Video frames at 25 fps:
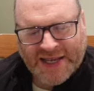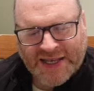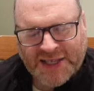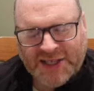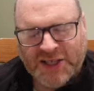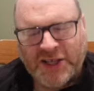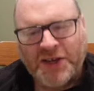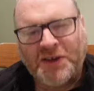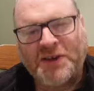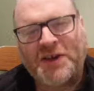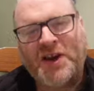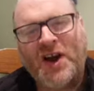
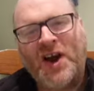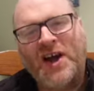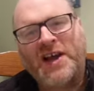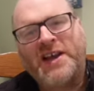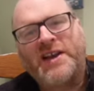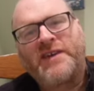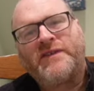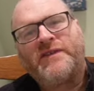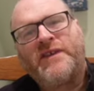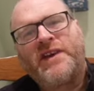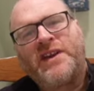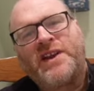you
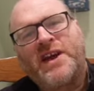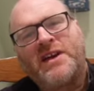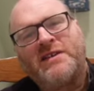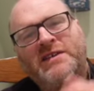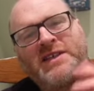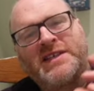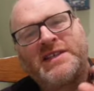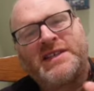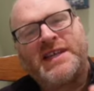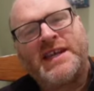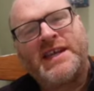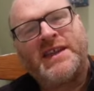
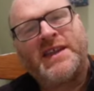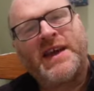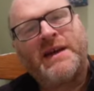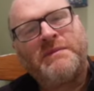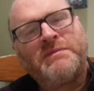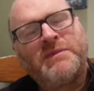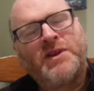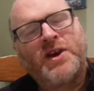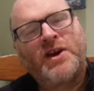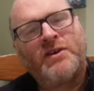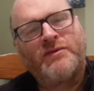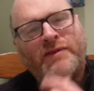don't see
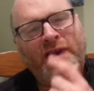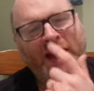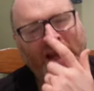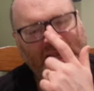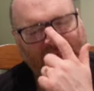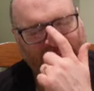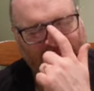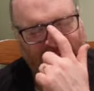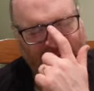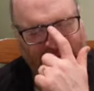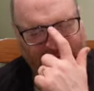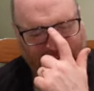them
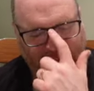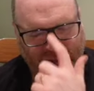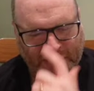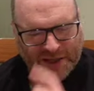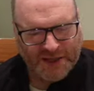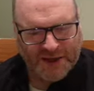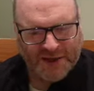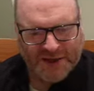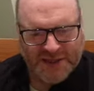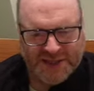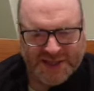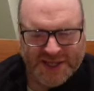directly, but
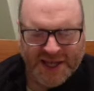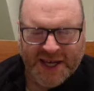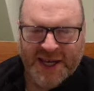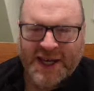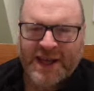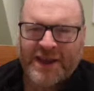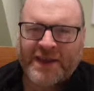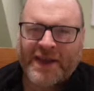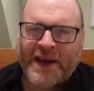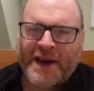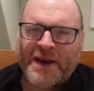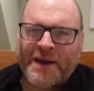you
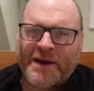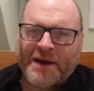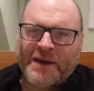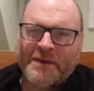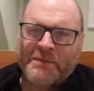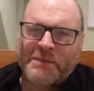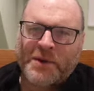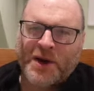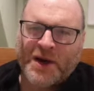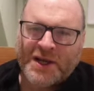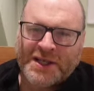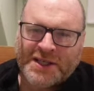see their
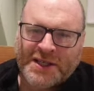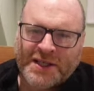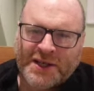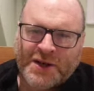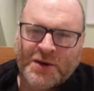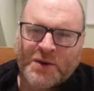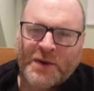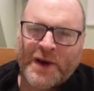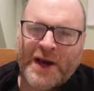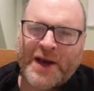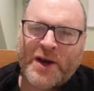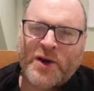
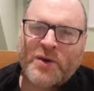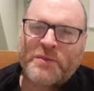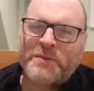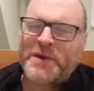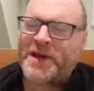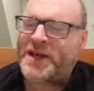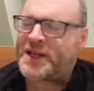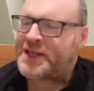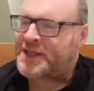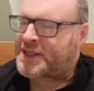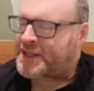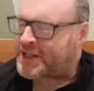bicycle
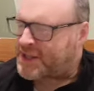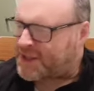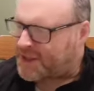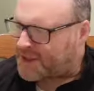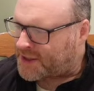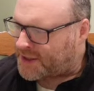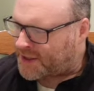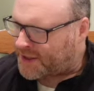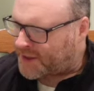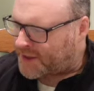helmets,